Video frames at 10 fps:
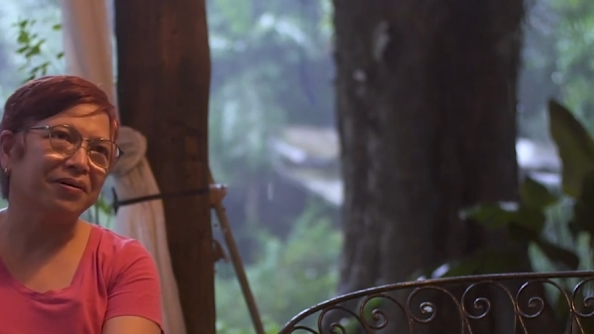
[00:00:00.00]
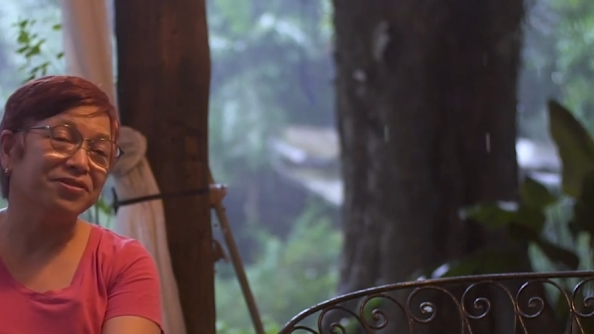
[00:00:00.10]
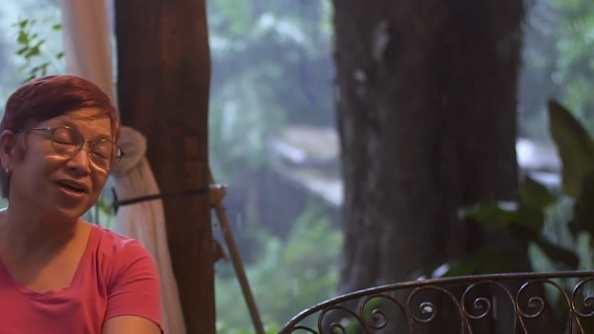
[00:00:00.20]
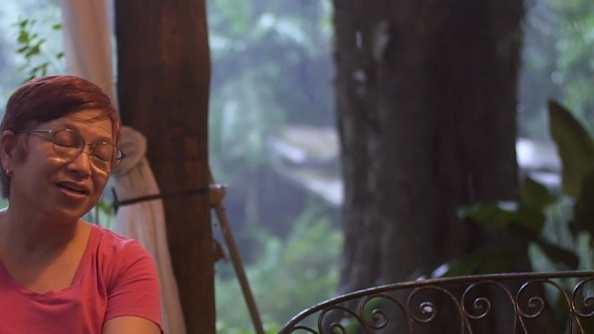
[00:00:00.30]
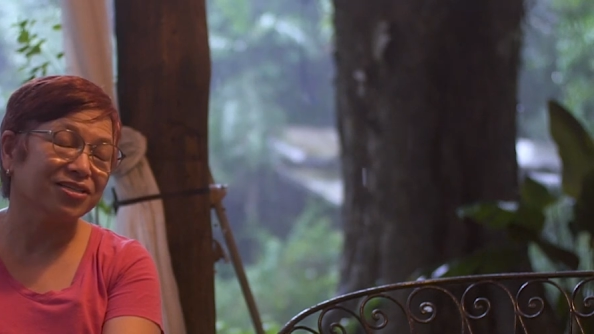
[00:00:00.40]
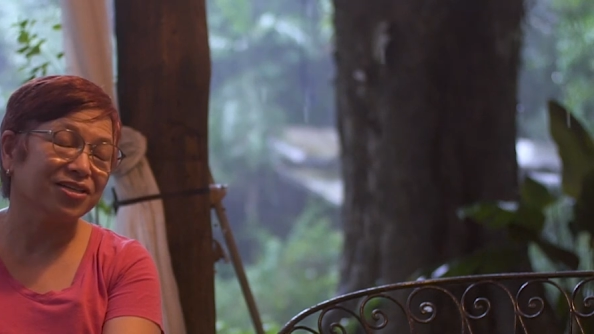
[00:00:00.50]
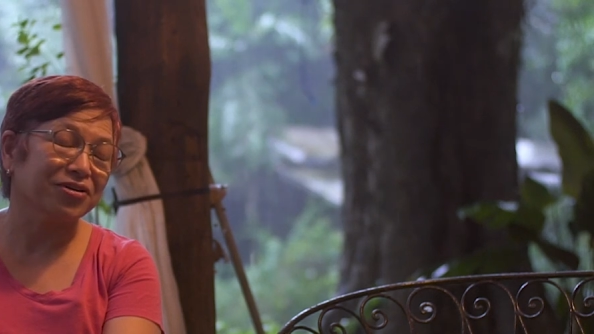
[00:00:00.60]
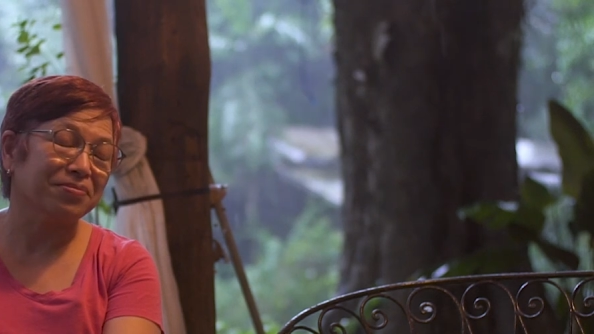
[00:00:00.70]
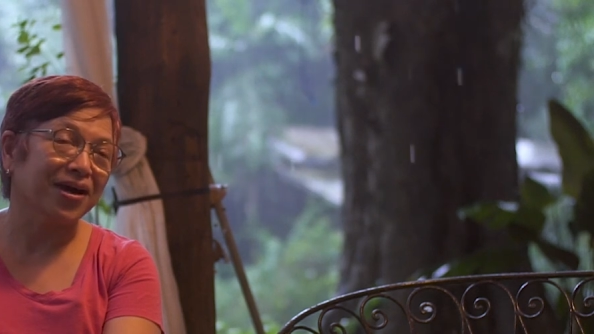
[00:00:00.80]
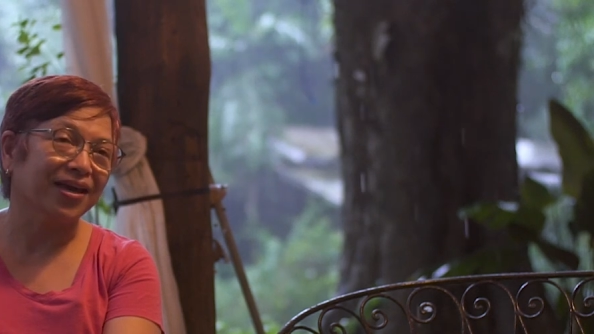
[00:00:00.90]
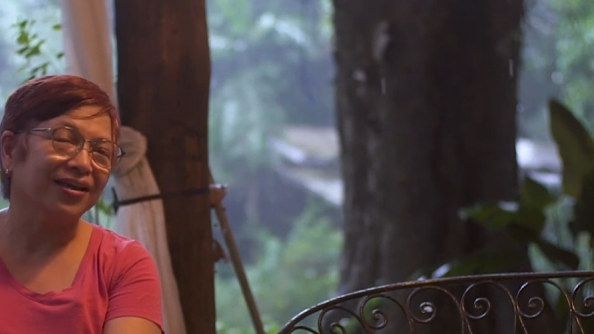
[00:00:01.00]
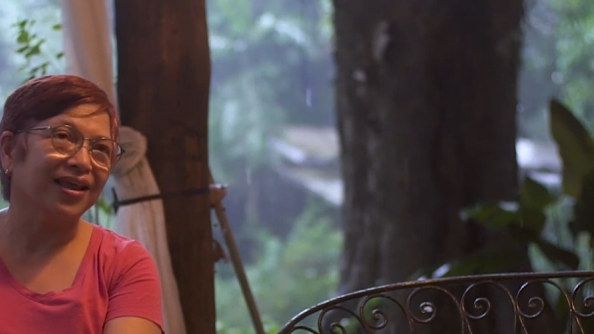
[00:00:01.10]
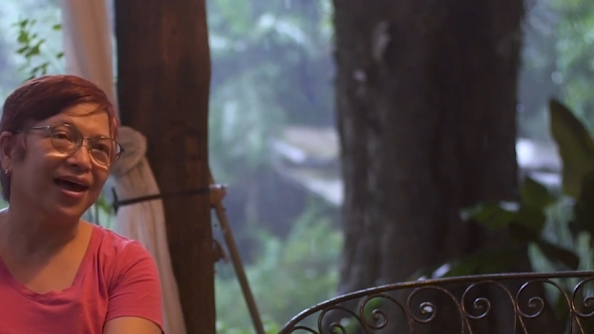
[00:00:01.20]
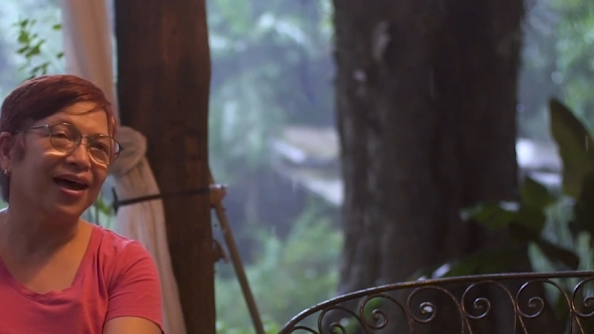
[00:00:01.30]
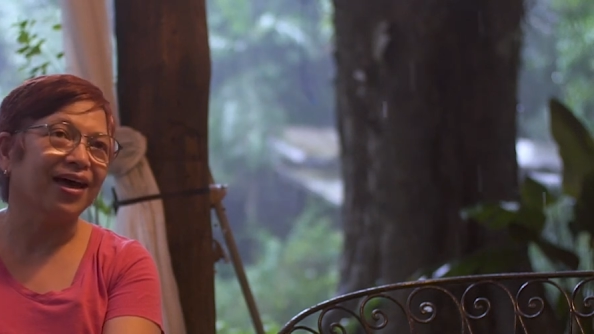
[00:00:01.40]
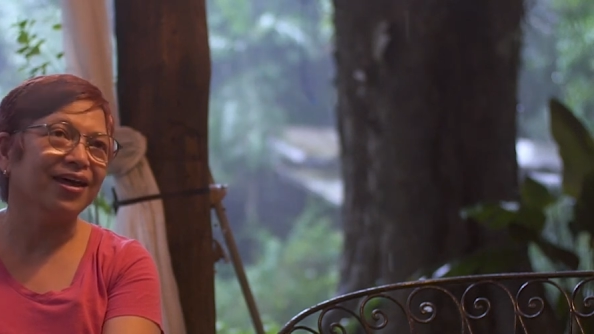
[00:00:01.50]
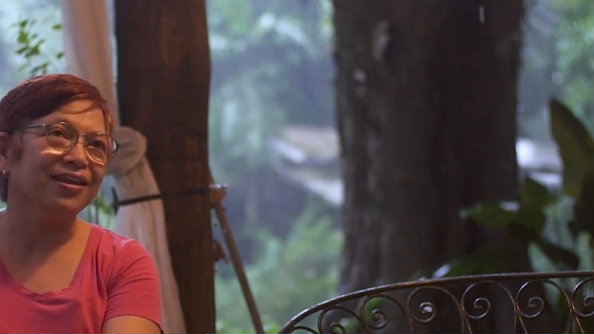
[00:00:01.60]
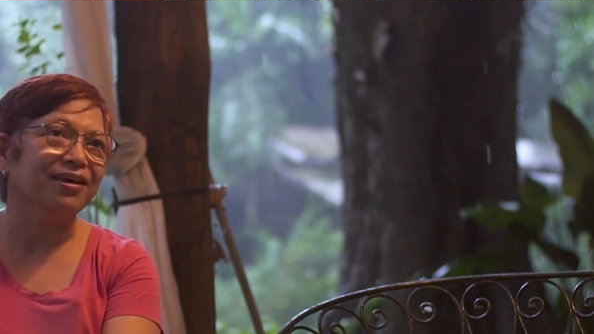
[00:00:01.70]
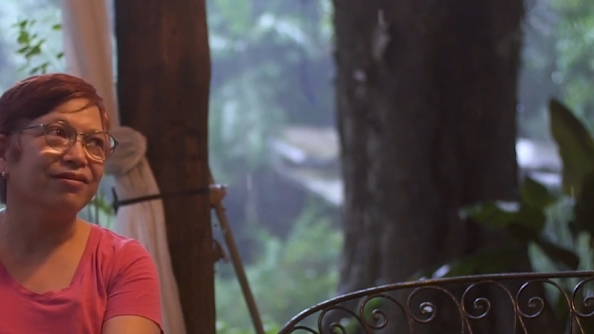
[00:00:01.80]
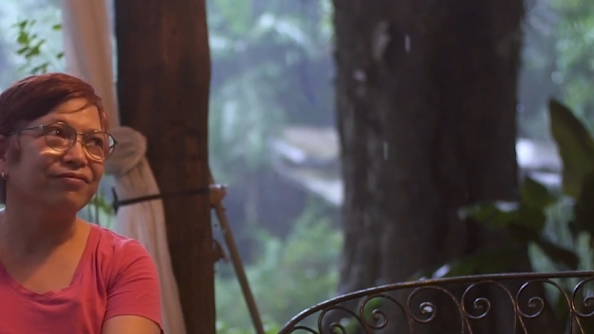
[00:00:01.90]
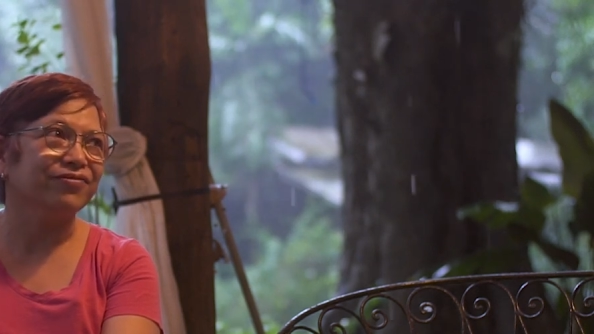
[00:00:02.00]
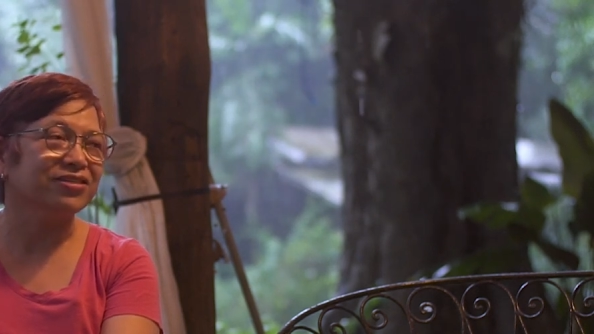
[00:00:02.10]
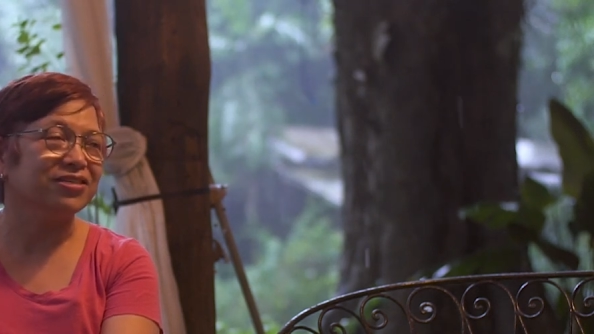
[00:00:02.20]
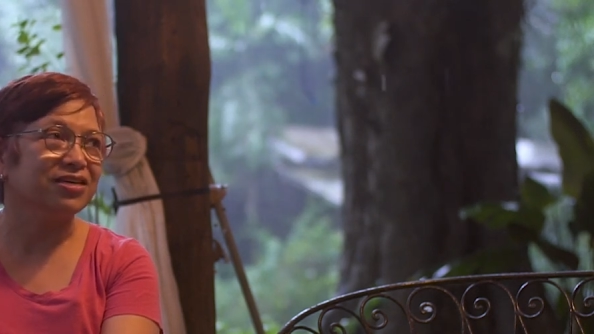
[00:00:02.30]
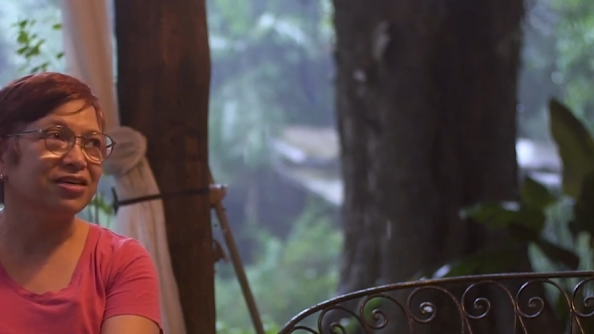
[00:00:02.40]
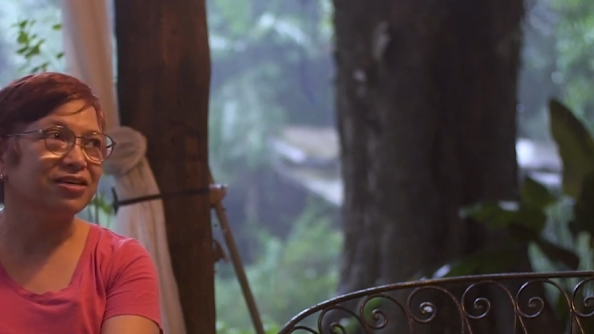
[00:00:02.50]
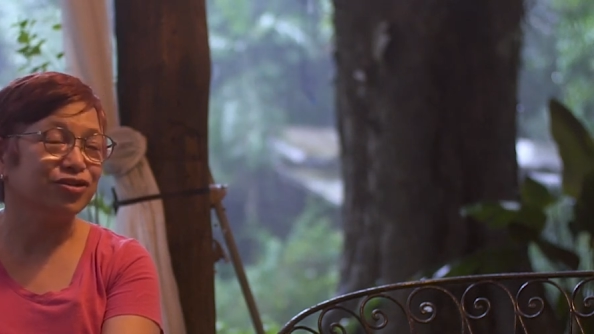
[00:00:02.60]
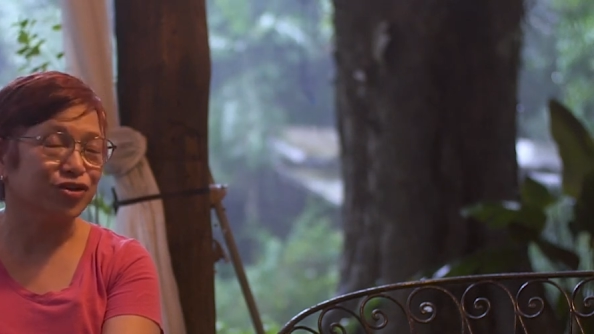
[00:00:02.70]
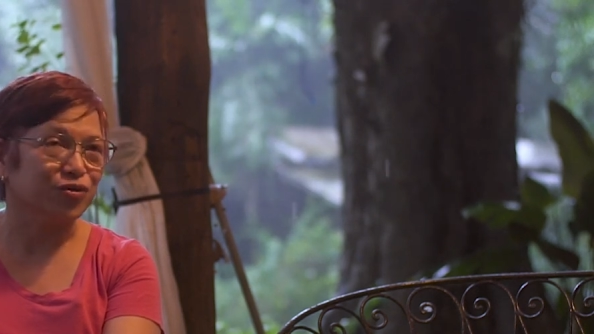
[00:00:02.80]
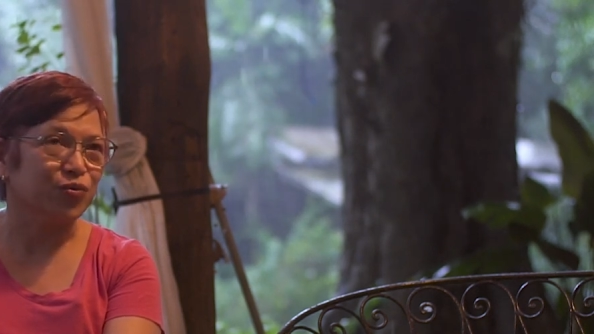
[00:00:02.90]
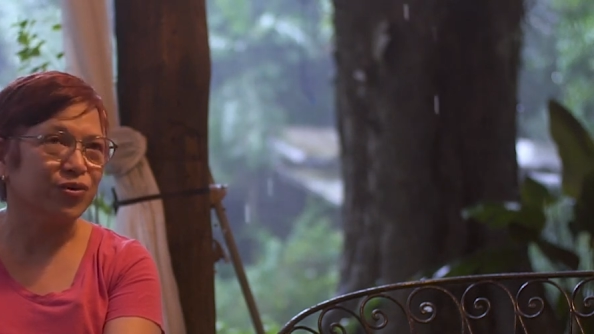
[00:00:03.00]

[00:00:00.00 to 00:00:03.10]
Chancellor Mike Tan and VC Major